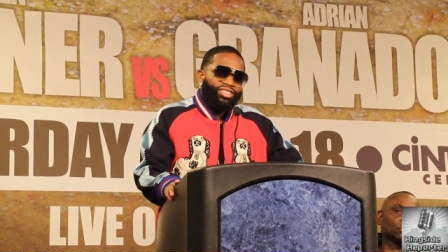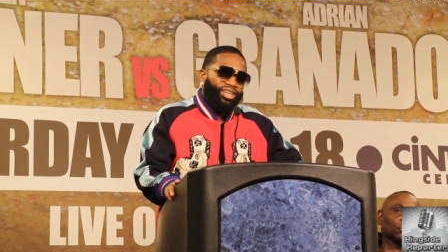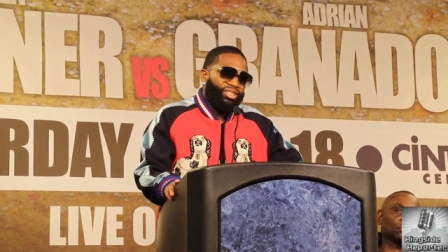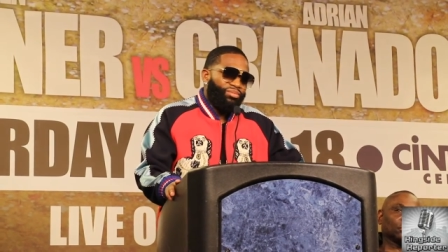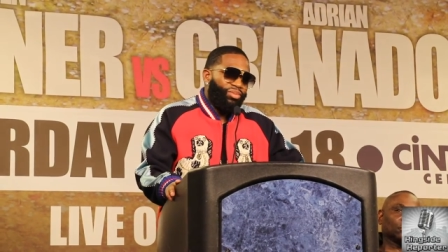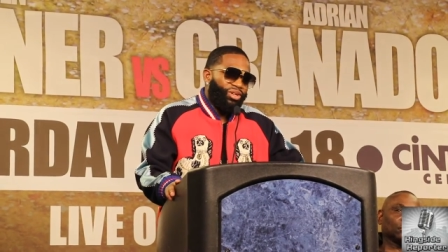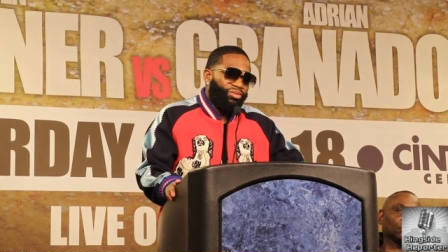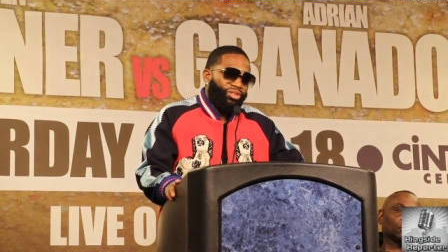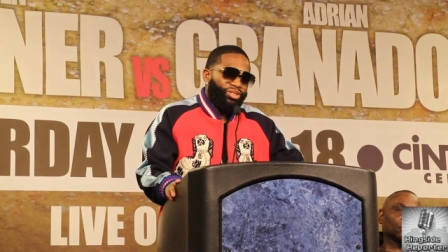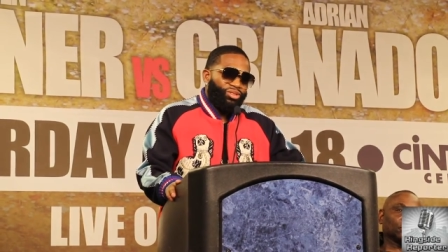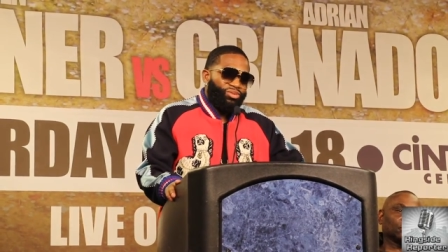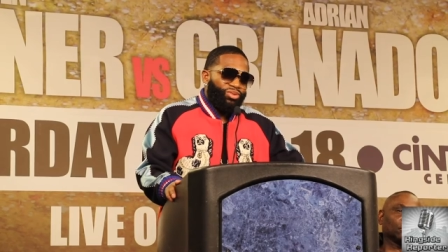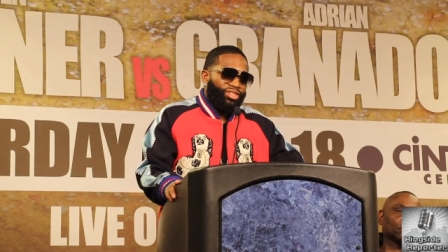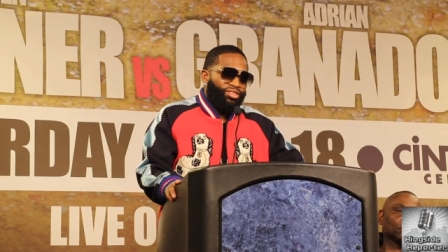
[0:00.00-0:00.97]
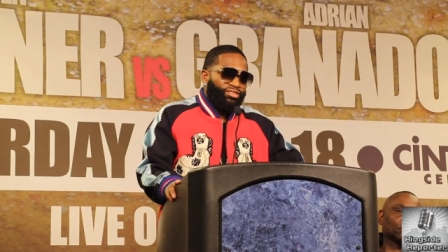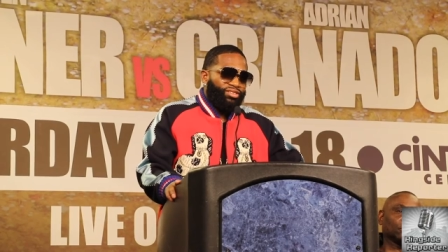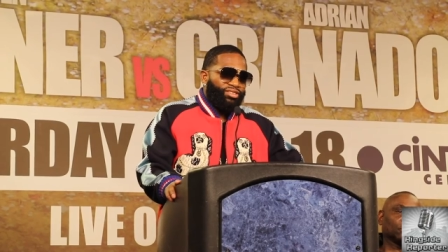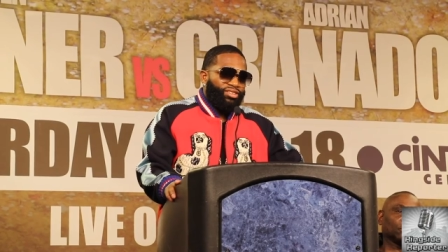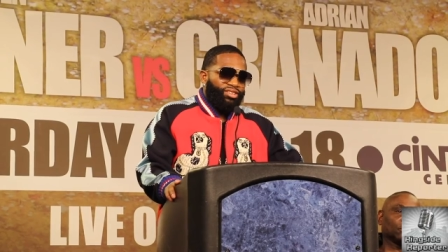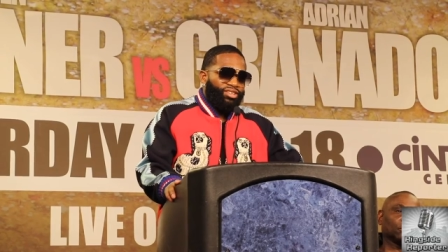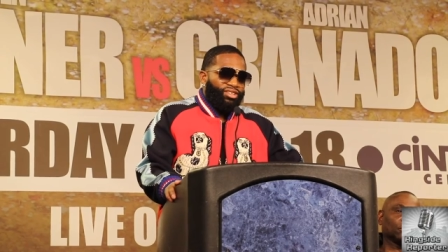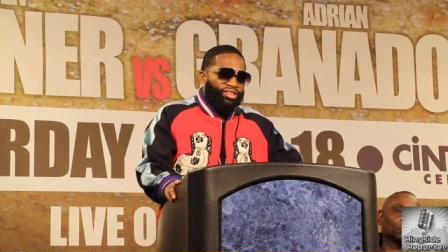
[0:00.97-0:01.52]
take the bitter with the sweet.
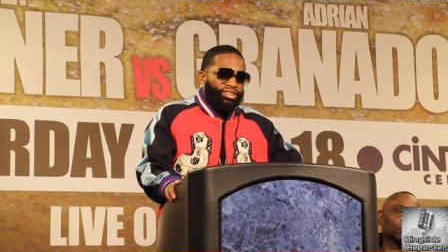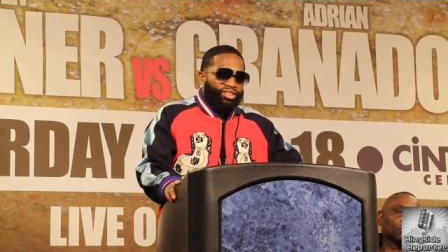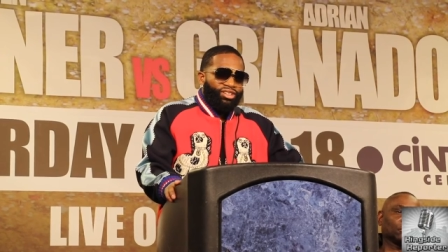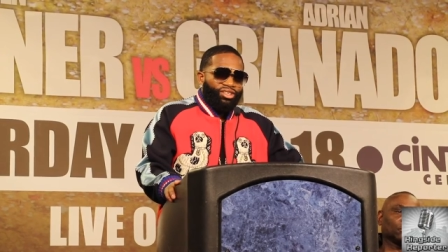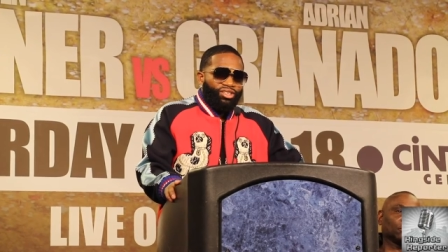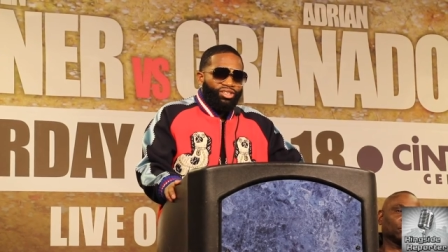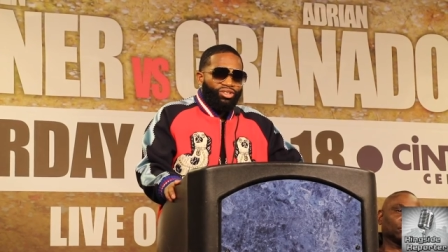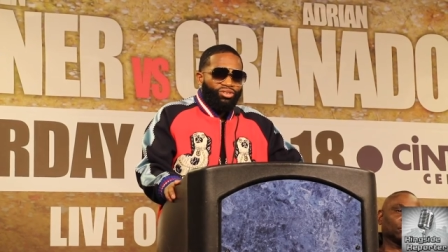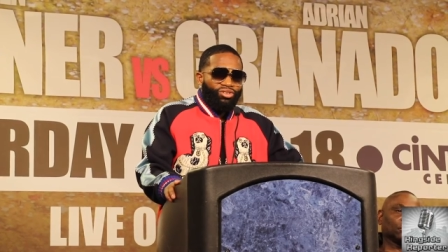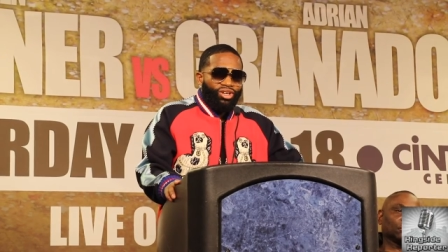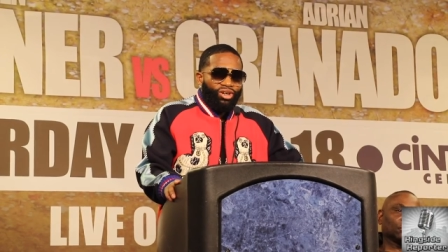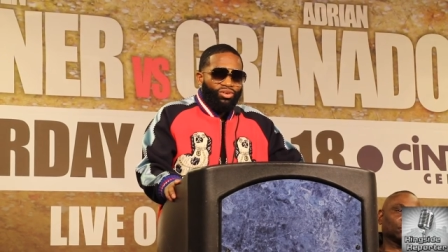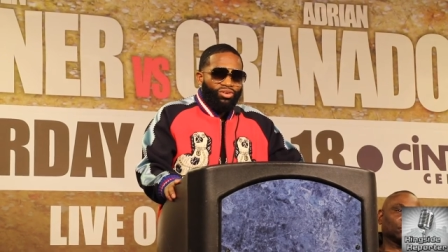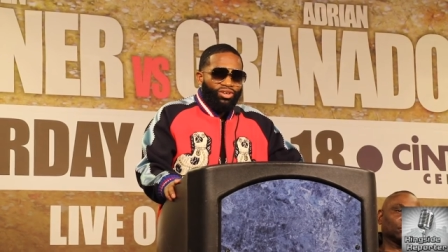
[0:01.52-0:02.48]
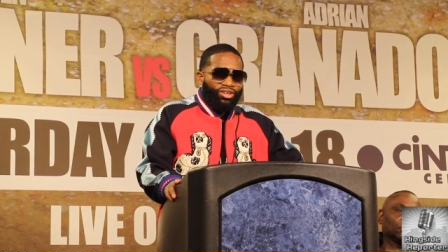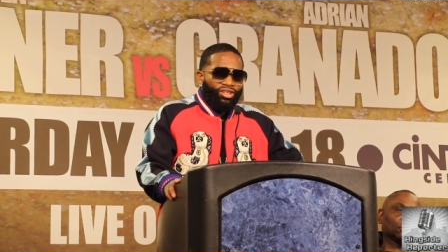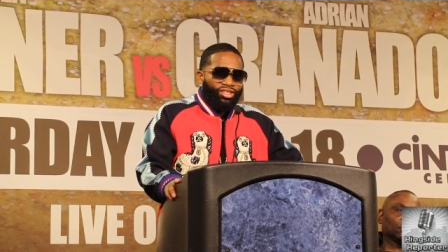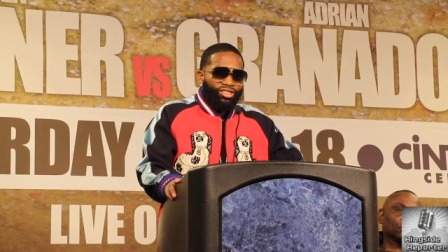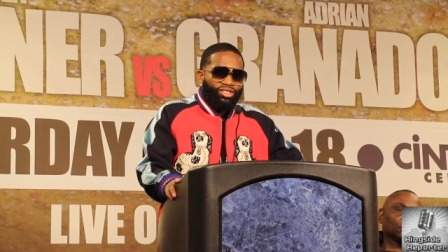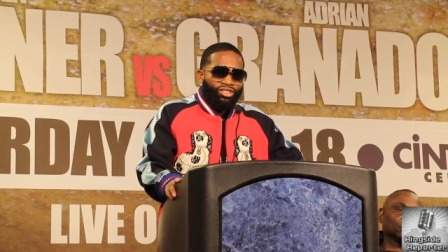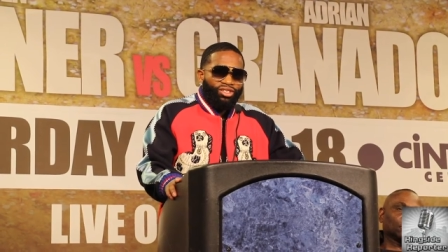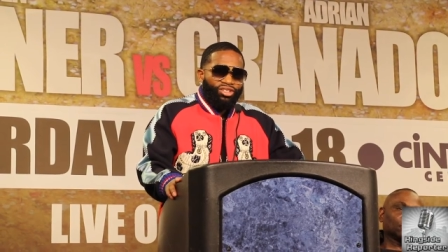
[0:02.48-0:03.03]
You know,
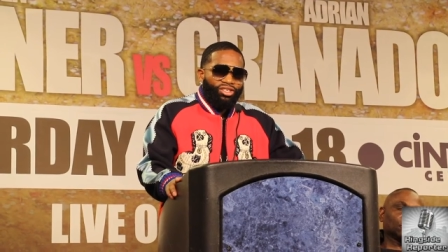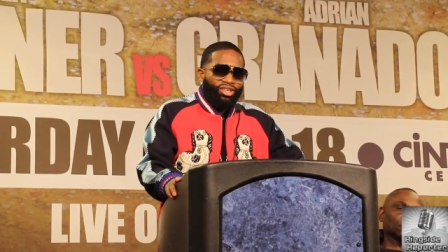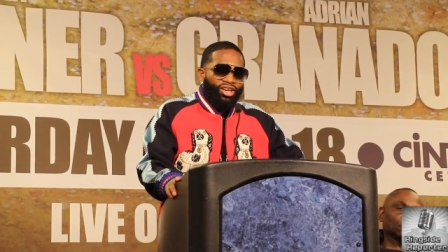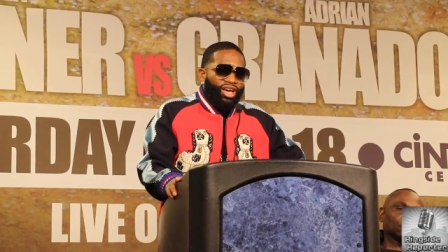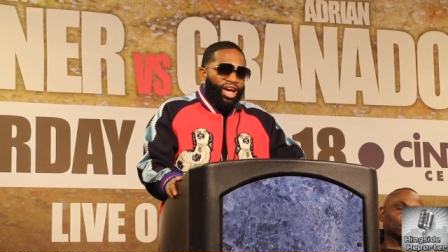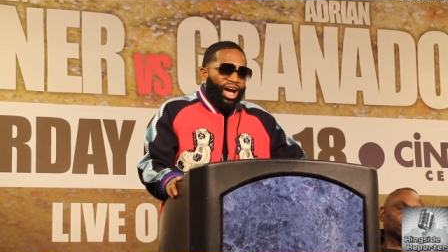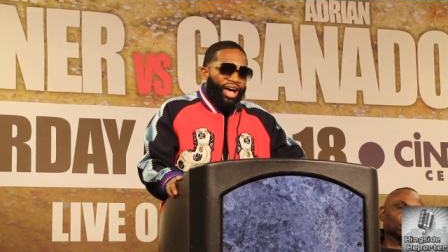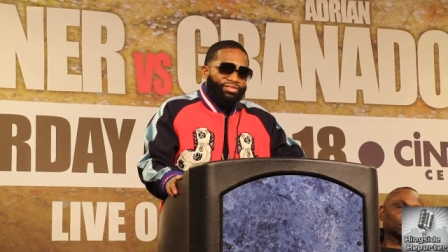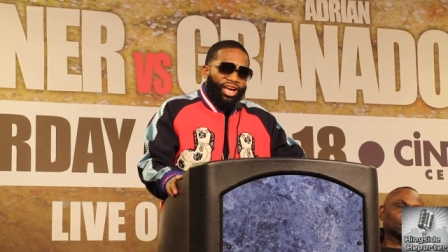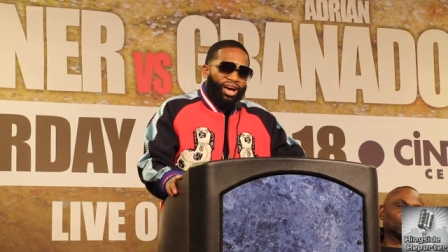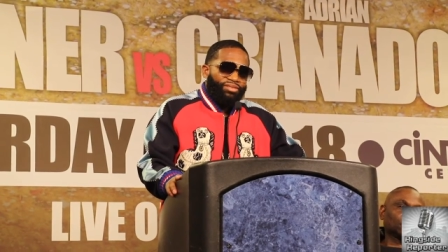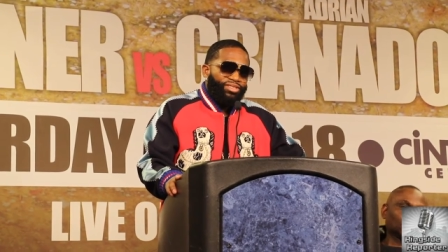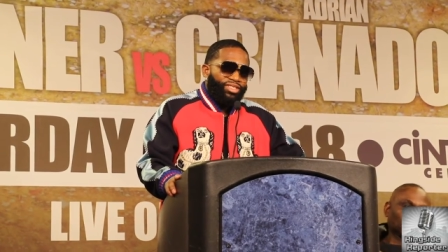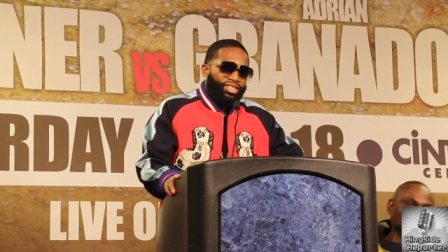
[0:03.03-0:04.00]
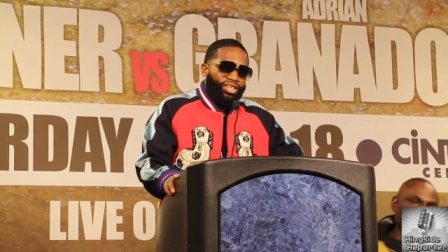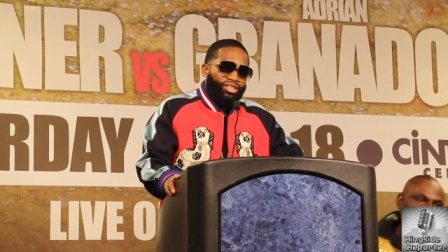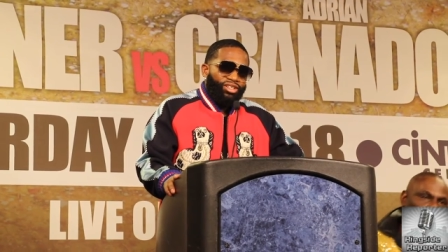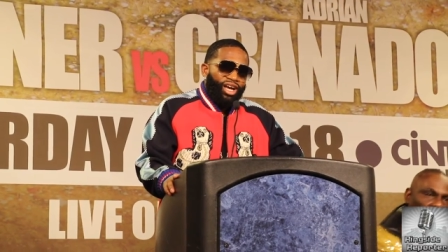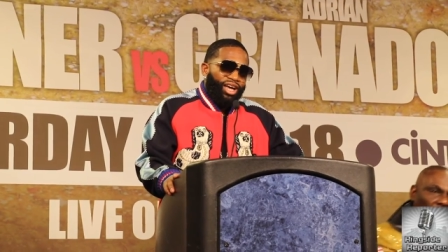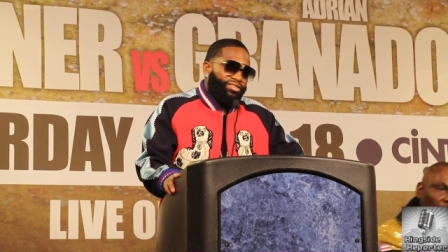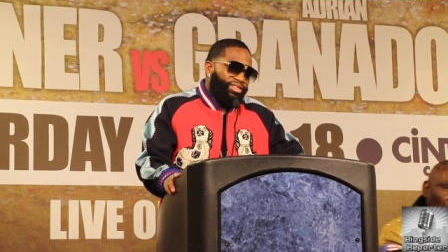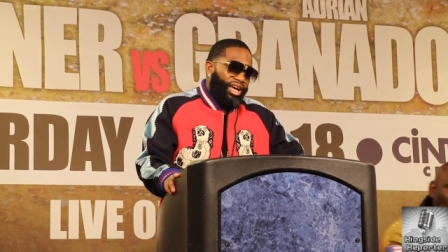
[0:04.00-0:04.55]
you, I, have seen
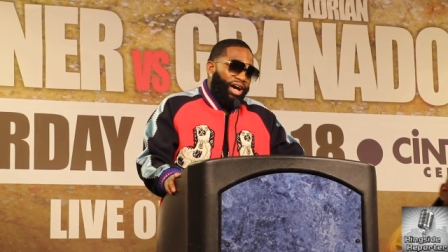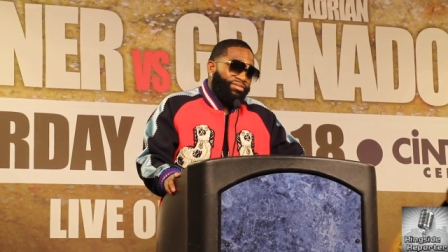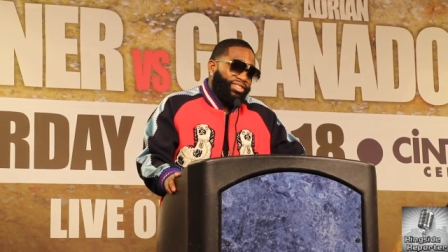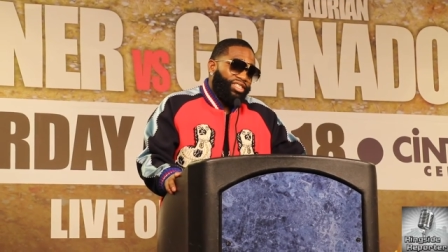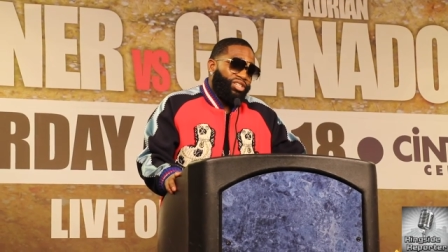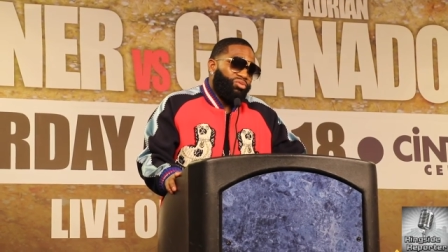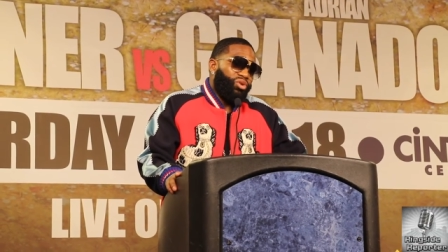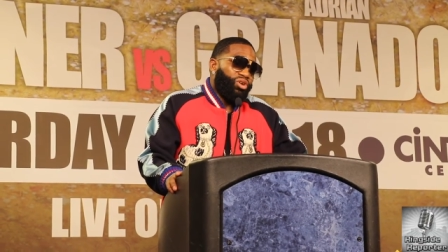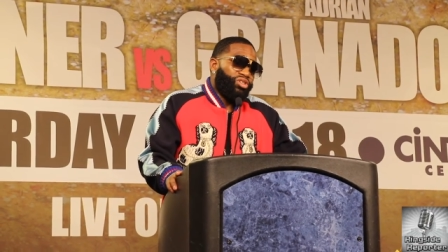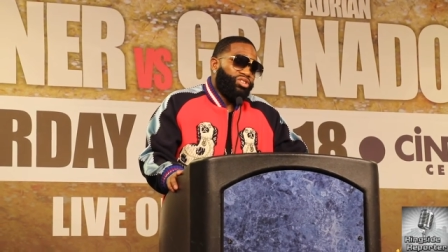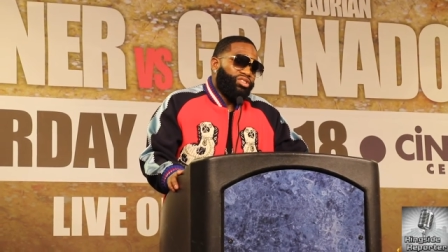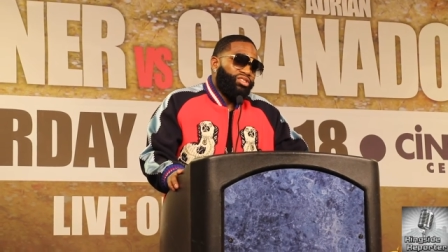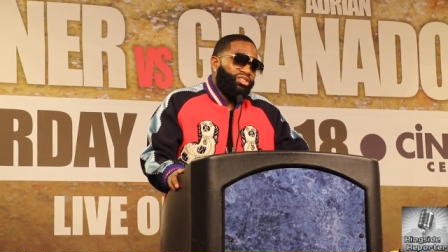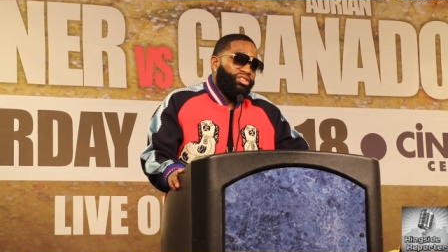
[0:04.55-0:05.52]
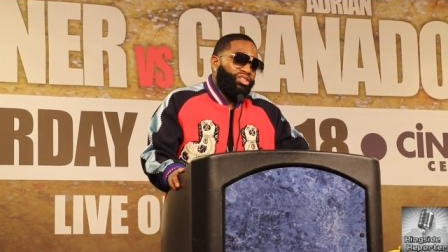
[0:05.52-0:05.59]
I, I've seen worse.